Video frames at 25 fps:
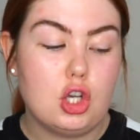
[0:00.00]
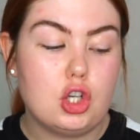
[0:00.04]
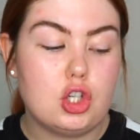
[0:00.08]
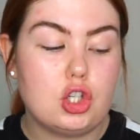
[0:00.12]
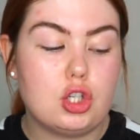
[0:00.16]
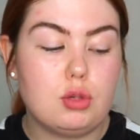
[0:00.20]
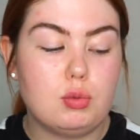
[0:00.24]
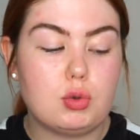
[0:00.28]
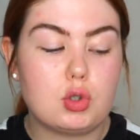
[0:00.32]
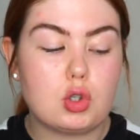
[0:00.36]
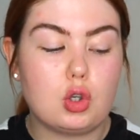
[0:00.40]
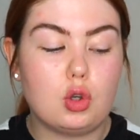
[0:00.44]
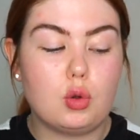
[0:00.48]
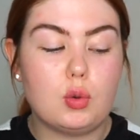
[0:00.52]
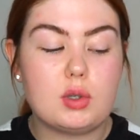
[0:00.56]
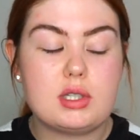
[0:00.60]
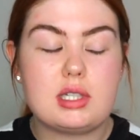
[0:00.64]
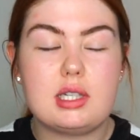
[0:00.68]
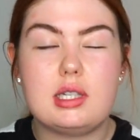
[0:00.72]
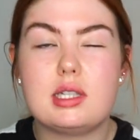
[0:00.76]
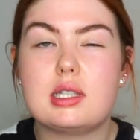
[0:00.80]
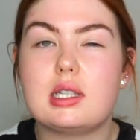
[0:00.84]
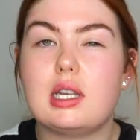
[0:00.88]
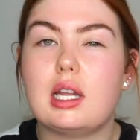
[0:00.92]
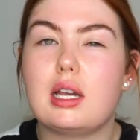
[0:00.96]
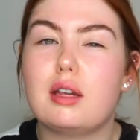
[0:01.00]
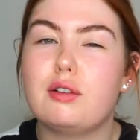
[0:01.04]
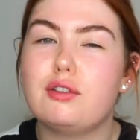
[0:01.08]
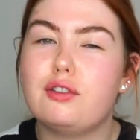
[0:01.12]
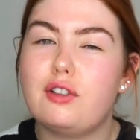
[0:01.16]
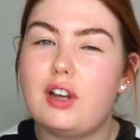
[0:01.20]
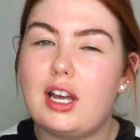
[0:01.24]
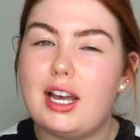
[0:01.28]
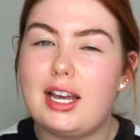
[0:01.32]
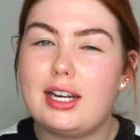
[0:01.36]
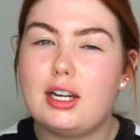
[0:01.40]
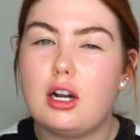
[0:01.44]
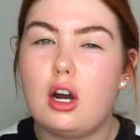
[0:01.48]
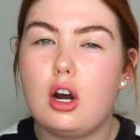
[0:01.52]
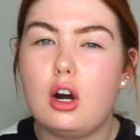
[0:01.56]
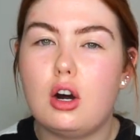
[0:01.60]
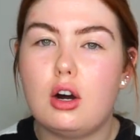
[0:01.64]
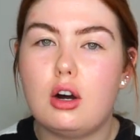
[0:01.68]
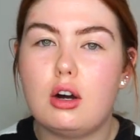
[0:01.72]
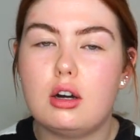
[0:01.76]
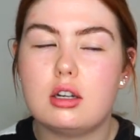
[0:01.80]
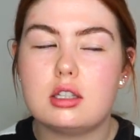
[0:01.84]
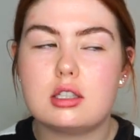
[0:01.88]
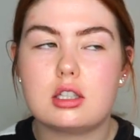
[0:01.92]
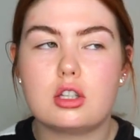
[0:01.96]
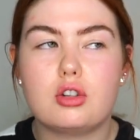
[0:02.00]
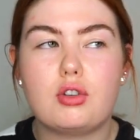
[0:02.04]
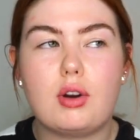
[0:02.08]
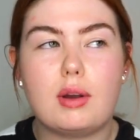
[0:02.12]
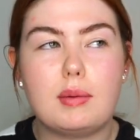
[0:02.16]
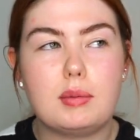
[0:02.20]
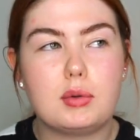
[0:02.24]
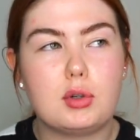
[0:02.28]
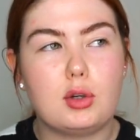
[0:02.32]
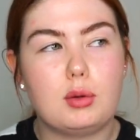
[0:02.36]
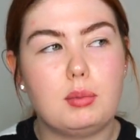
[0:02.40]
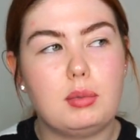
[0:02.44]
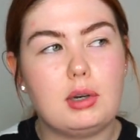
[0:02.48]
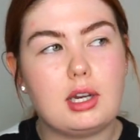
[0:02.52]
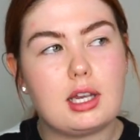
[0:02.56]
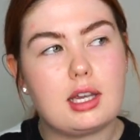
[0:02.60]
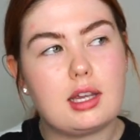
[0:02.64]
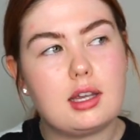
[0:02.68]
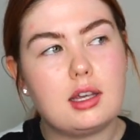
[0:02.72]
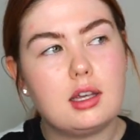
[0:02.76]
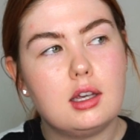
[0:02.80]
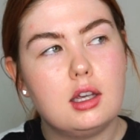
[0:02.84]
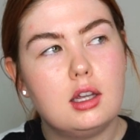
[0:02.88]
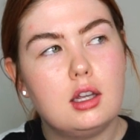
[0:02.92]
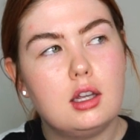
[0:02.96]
She was always into like fine art growing up, like